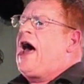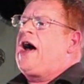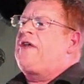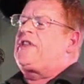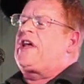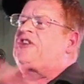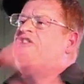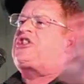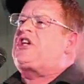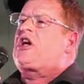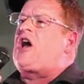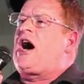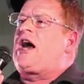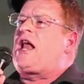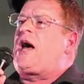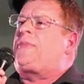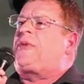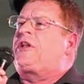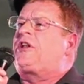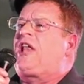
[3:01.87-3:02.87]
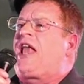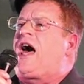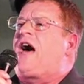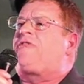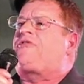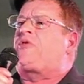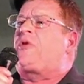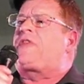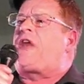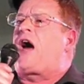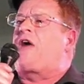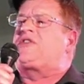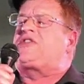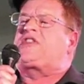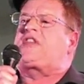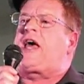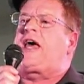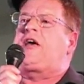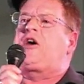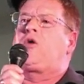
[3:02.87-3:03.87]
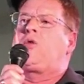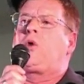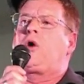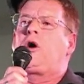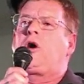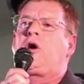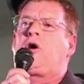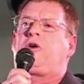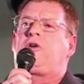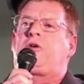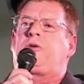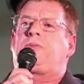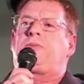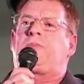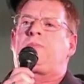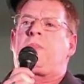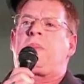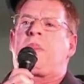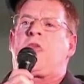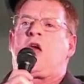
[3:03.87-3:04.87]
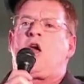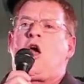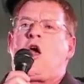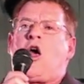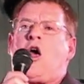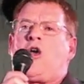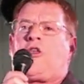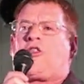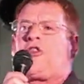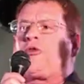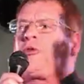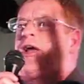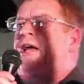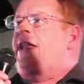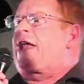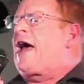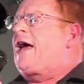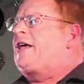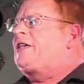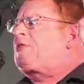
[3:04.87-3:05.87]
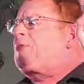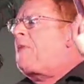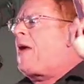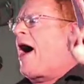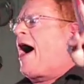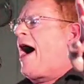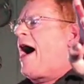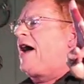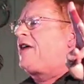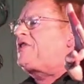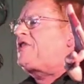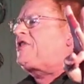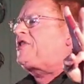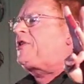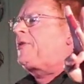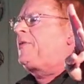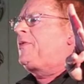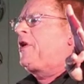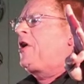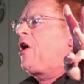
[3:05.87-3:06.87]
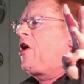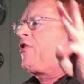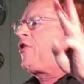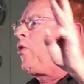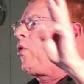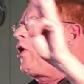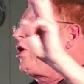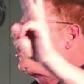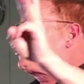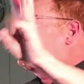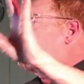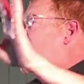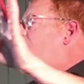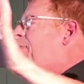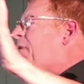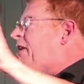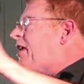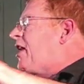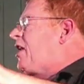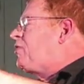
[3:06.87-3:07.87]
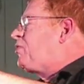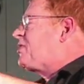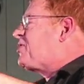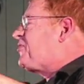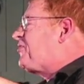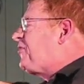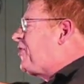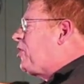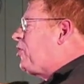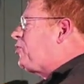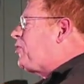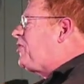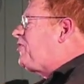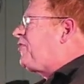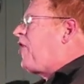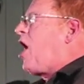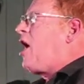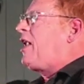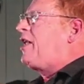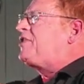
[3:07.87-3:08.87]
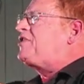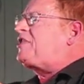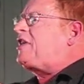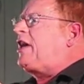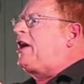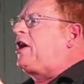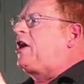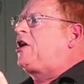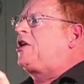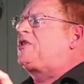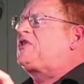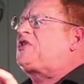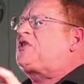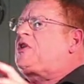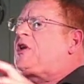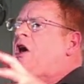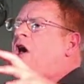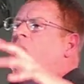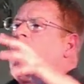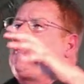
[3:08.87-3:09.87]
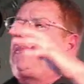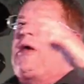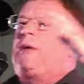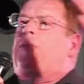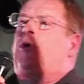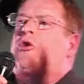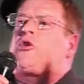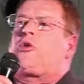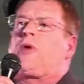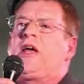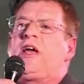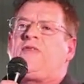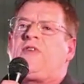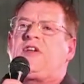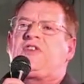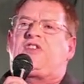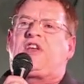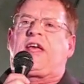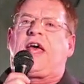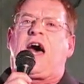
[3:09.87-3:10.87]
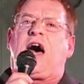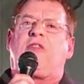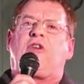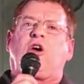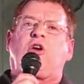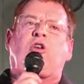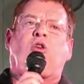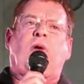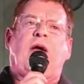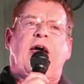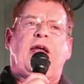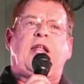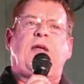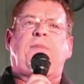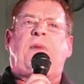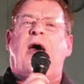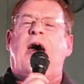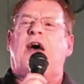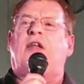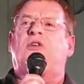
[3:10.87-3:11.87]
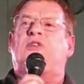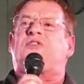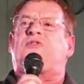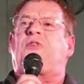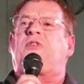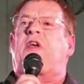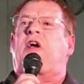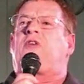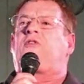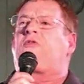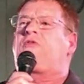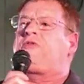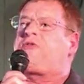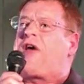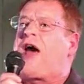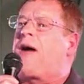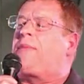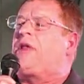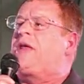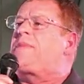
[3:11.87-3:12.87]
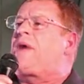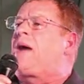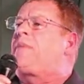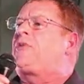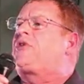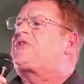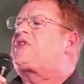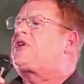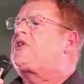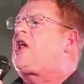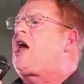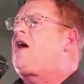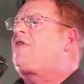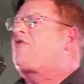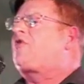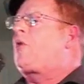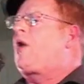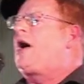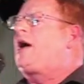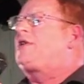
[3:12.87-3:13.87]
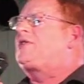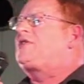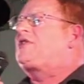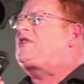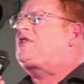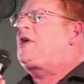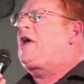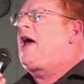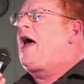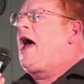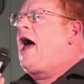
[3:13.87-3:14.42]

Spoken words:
and then she got up and left without saying a word. 3 days passed. The workshop again was filled with volunteers, people grieving together, creating panels for their family members and loved ones.